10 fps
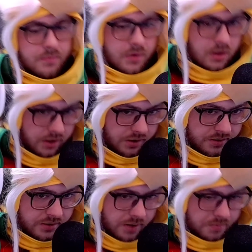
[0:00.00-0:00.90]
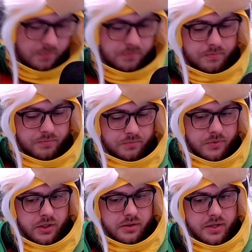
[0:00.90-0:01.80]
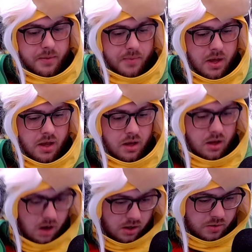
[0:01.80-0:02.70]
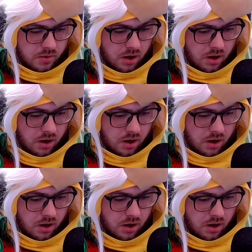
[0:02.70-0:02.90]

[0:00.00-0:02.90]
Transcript: Here's a tip. Here's a tip. Are you a